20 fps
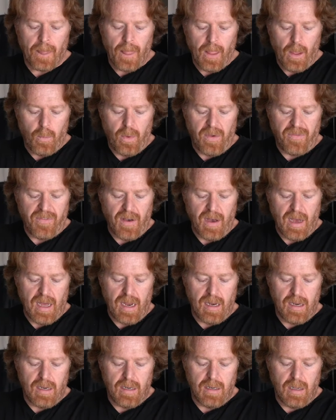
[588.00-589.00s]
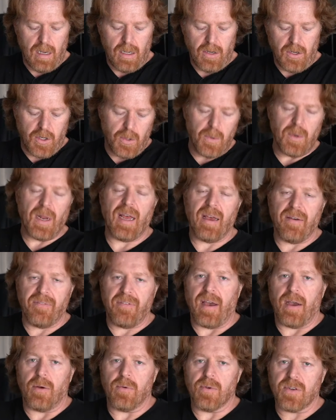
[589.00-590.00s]
We've got 2.5
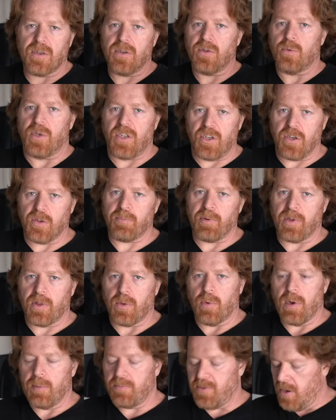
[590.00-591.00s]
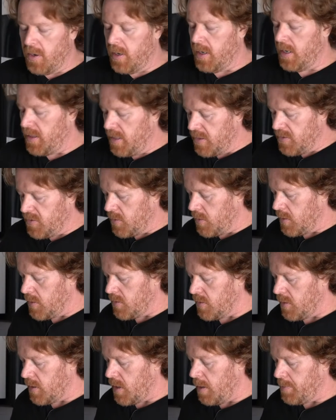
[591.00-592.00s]
hours because we just put the ribs on, and this took
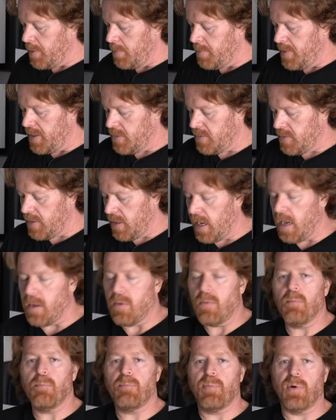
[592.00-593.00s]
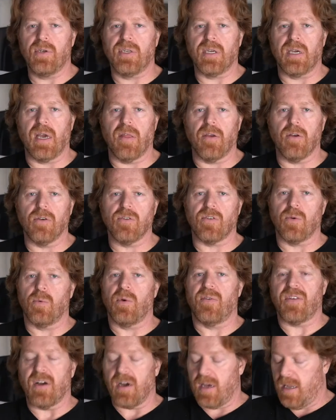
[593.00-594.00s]
us a couple of minutes to get put together. So
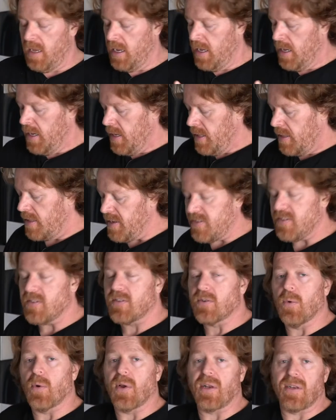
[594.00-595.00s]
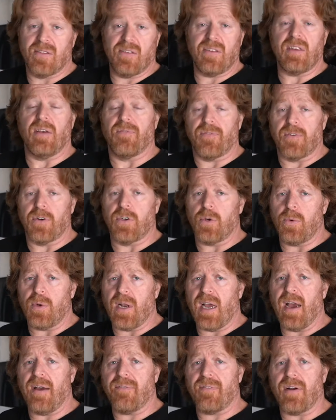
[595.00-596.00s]
we've got, this is going to sit for
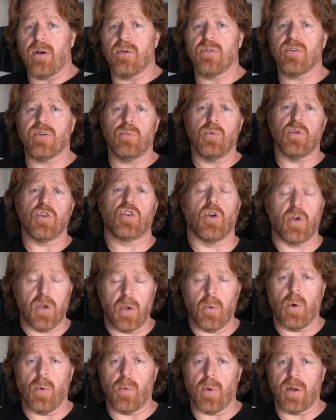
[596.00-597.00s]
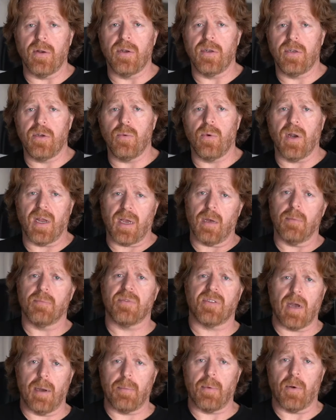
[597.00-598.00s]
2.5 hours, and we'll show you what we're going to do when it comes
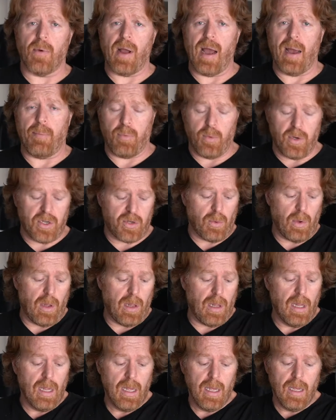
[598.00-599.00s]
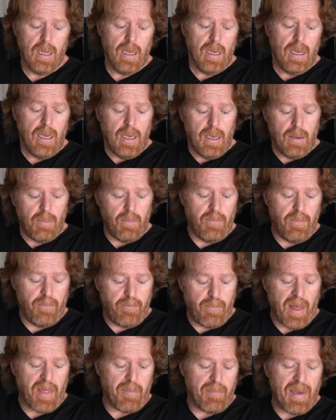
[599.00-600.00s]
time to wrap, which will
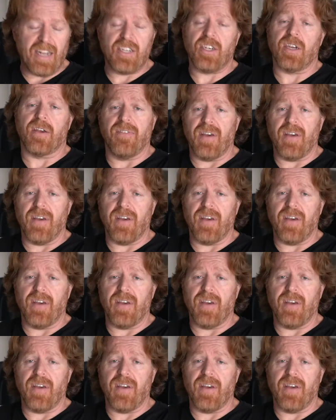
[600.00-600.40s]
by the magic of